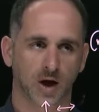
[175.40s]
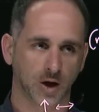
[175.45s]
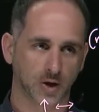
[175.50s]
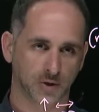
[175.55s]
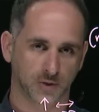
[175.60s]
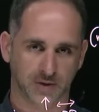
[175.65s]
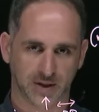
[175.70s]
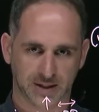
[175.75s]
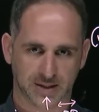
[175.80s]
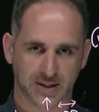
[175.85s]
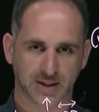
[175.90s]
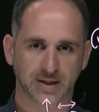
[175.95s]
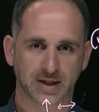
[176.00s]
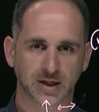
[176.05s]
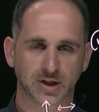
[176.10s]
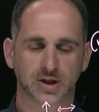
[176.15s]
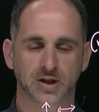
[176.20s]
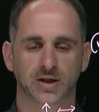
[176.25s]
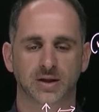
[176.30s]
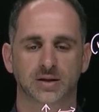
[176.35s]
under these
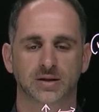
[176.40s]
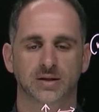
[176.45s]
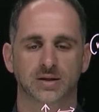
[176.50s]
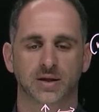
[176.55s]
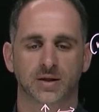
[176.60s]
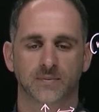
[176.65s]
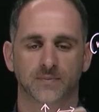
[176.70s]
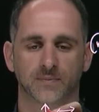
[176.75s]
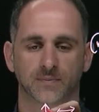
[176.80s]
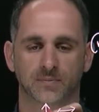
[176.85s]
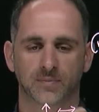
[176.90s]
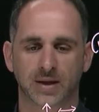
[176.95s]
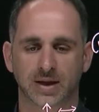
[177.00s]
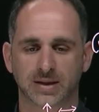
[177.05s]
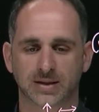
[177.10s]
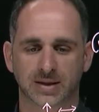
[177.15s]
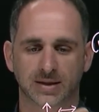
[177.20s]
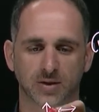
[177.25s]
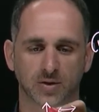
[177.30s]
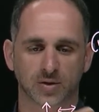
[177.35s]
conditions
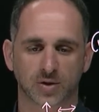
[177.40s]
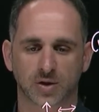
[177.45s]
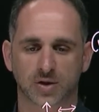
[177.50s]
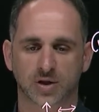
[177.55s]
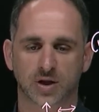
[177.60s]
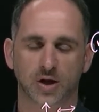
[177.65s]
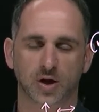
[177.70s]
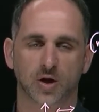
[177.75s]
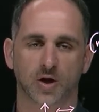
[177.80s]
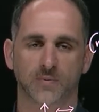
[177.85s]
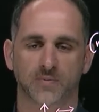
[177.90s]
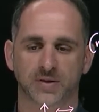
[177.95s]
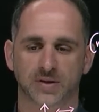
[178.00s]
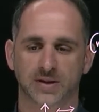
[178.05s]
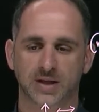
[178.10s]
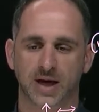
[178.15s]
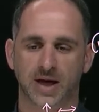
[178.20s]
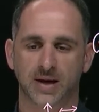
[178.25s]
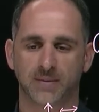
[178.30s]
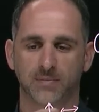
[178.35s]
means that those are just going to go up the
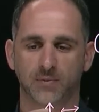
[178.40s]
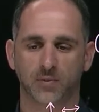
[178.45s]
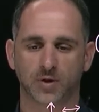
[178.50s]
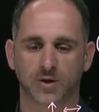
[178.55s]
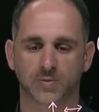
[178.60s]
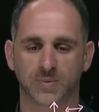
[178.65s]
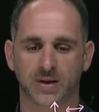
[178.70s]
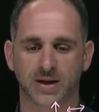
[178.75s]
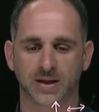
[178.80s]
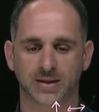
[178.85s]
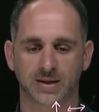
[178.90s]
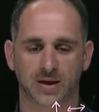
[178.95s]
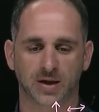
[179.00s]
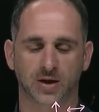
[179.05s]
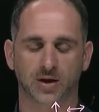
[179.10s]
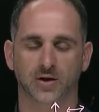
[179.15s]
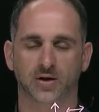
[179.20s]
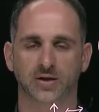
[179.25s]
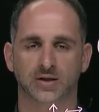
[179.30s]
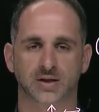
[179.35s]
same, which means the
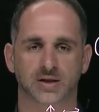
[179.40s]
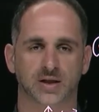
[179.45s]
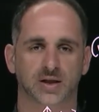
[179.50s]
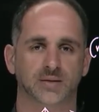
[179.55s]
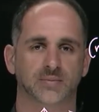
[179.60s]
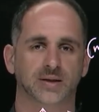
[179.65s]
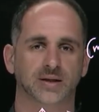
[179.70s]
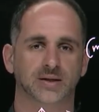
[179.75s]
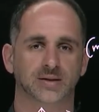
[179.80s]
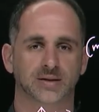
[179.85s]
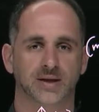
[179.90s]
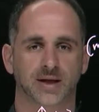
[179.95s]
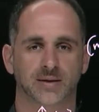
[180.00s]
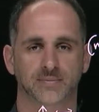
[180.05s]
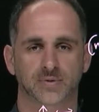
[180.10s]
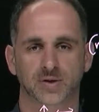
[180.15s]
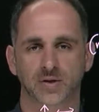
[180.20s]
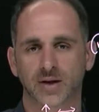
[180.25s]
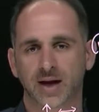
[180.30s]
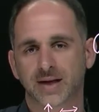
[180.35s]
clearance is going to be the
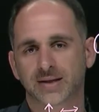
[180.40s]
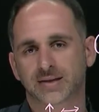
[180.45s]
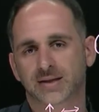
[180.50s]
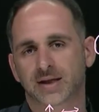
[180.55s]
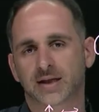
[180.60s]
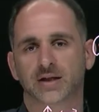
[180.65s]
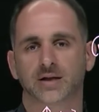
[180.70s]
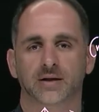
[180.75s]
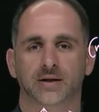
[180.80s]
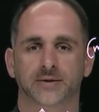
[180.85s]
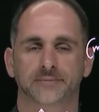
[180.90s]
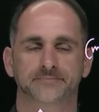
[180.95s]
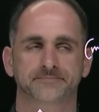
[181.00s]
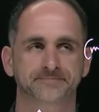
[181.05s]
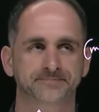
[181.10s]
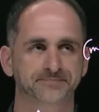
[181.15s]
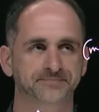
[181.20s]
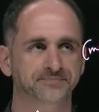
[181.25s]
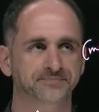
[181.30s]
same. So that's inulin.